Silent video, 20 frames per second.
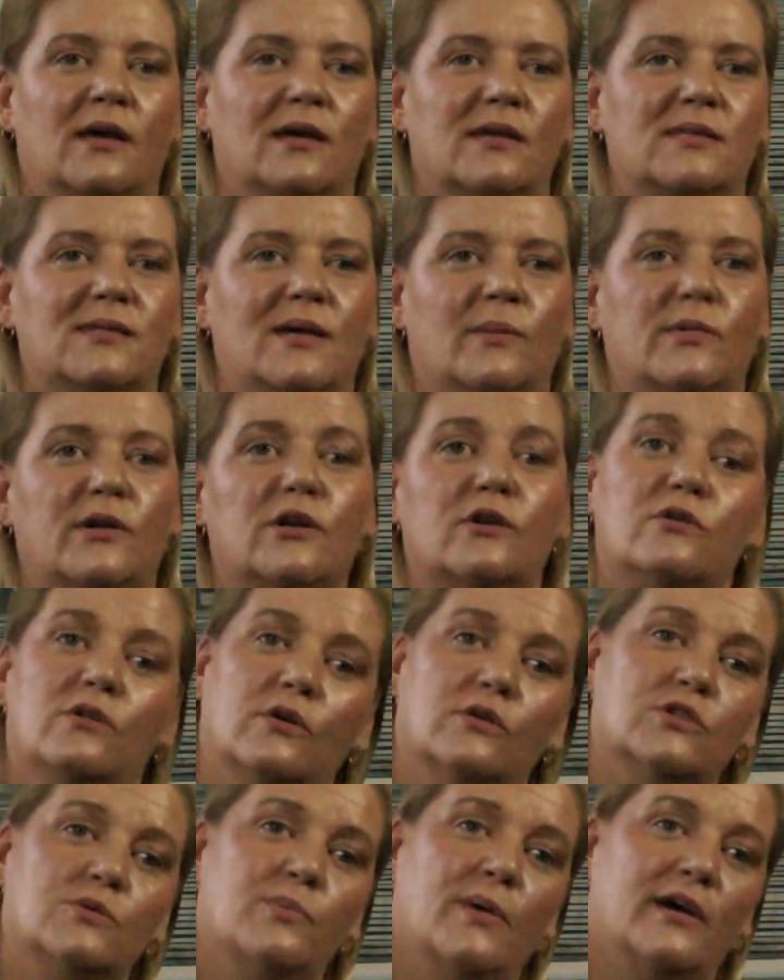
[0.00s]
somebody who
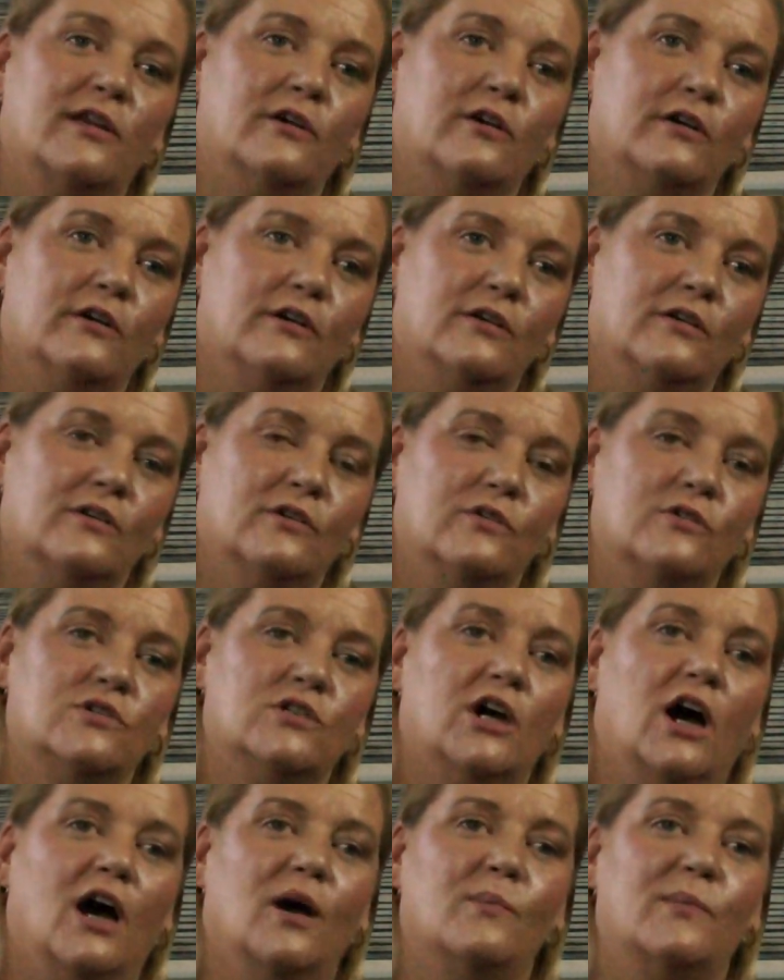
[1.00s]
knows better, who
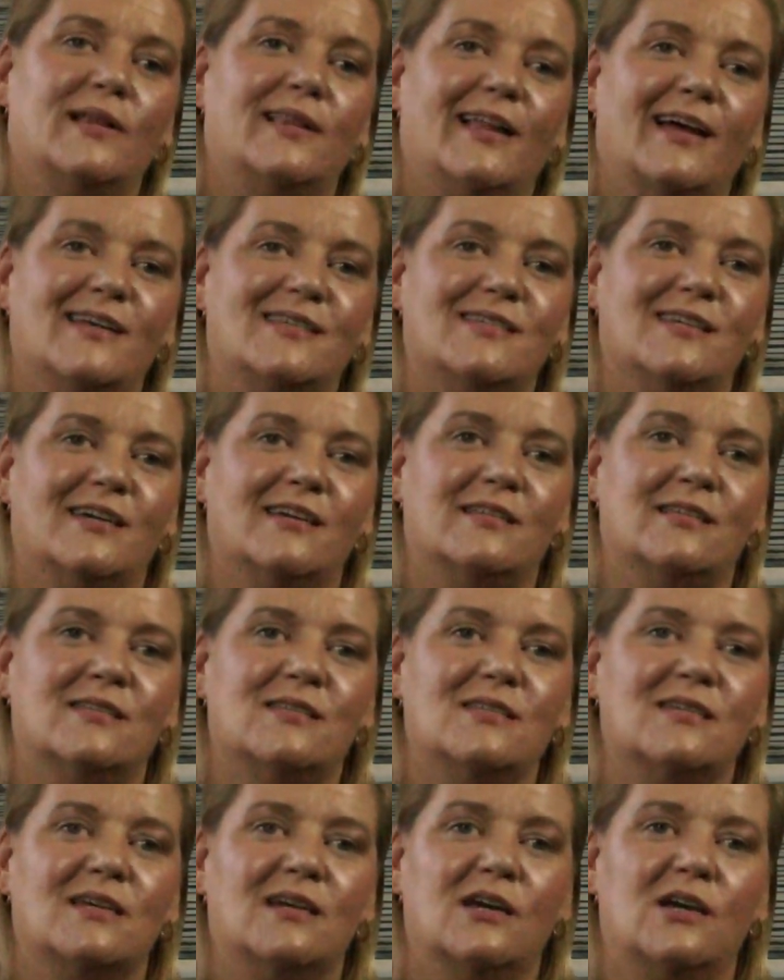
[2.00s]
taught me
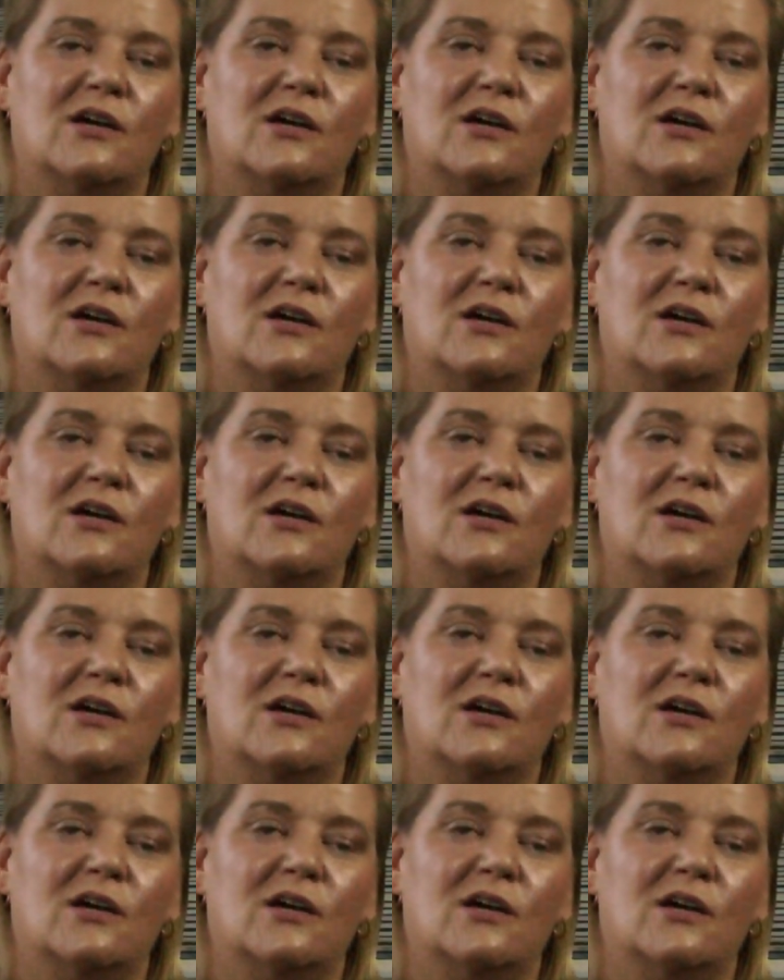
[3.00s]
lessons,